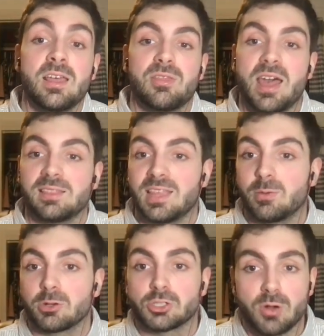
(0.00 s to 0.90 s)
that they
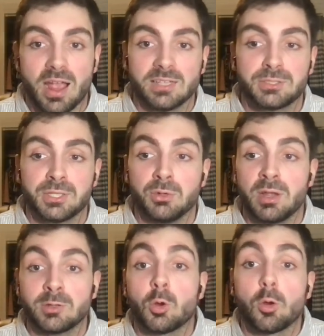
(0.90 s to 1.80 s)
were trying to
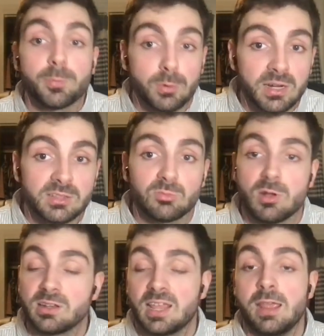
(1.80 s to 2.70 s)
incorporate the
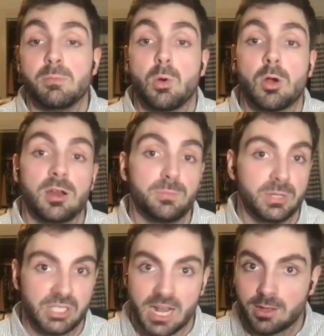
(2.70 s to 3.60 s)
run game more. And
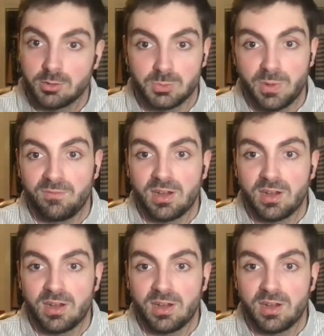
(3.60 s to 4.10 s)
Pacheco's been